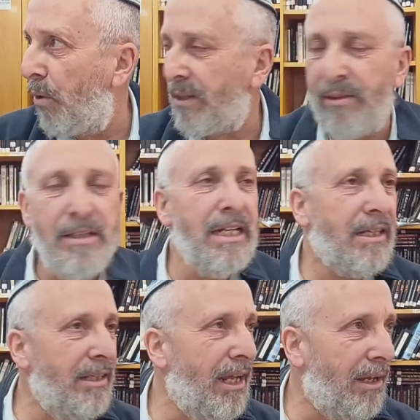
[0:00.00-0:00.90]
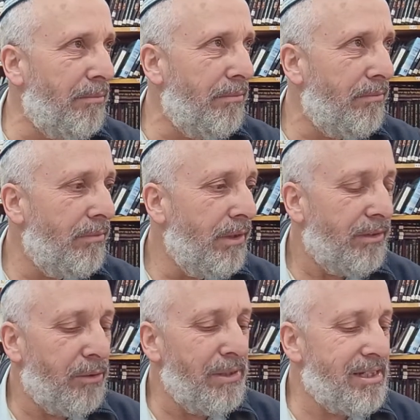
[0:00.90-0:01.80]
What nickname
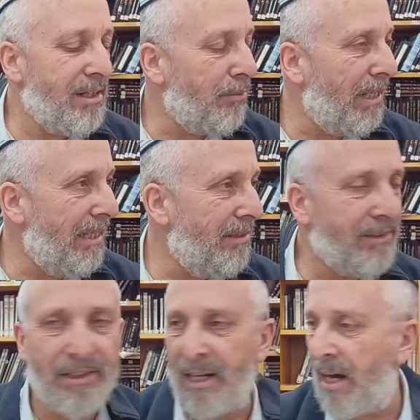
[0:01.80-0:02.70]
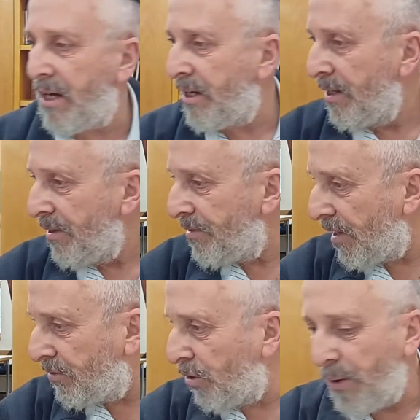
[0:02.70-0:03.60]
did we see already in the Tanakh
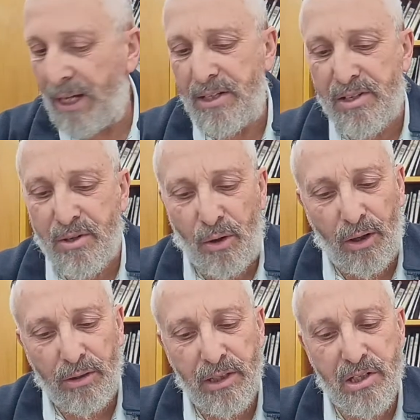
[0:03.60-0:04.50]
that Doeg is called?